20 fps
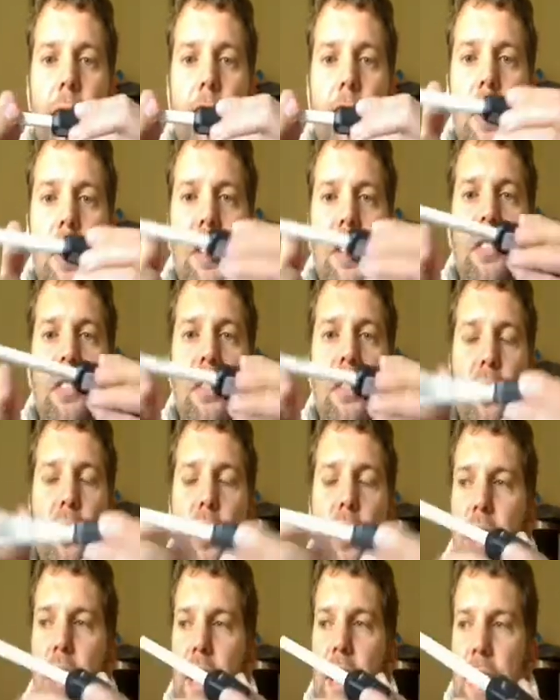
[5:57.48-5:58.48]
Once you've
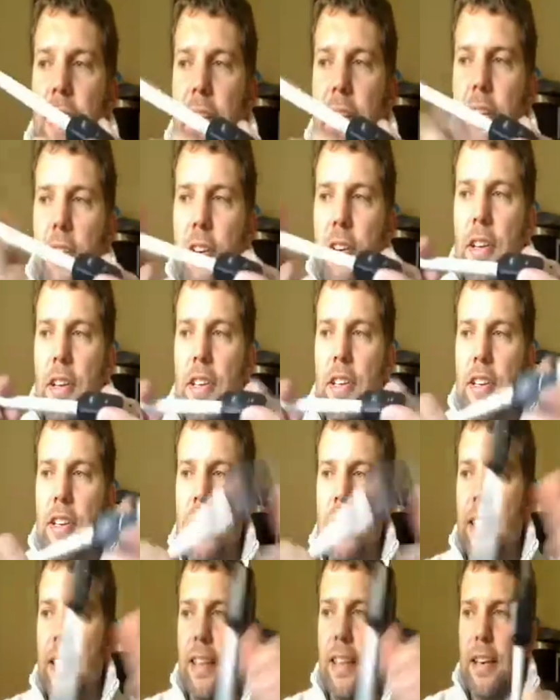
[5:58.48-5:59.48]
screwed it in, you can
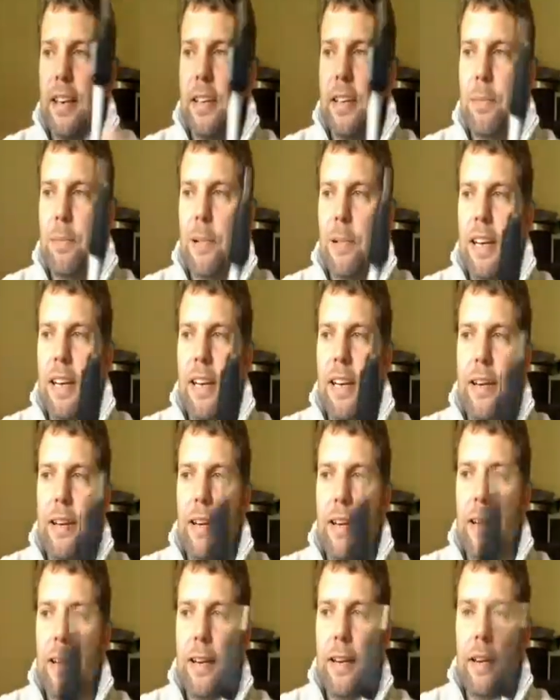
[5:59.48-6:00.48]
see that it's pretty,
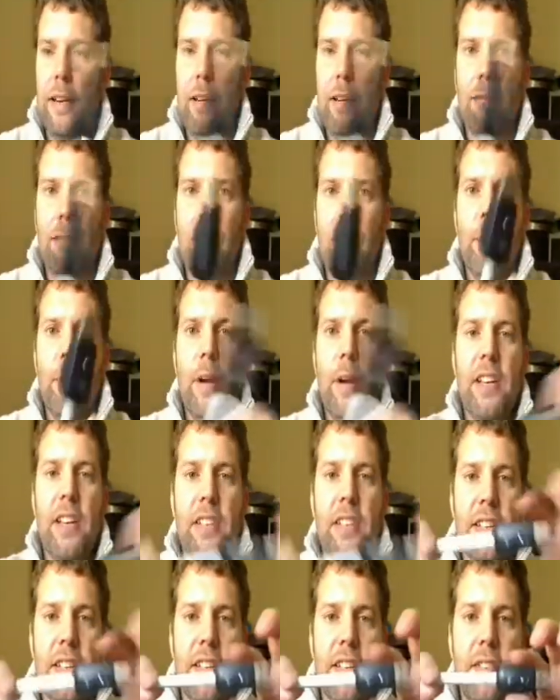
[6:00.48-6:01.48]

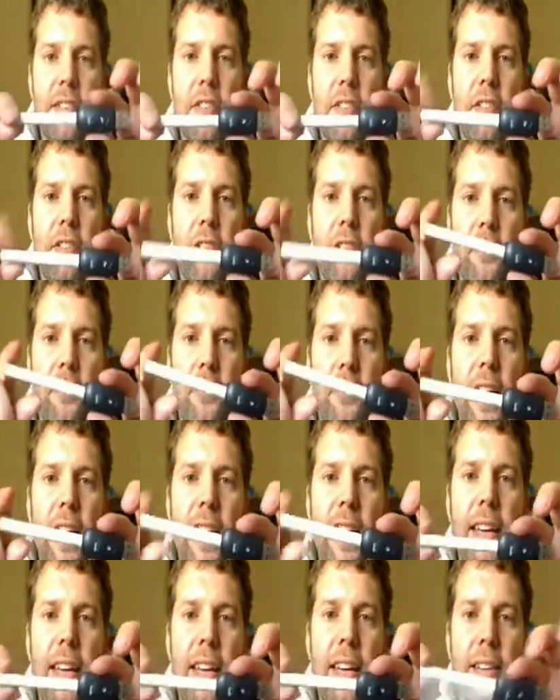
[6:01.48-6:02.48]
robust. It's not
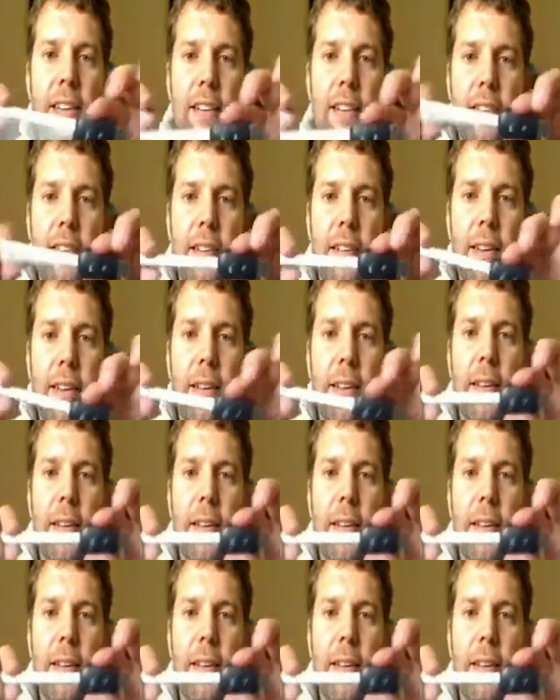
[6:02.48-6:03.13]
flaky. It doesn't,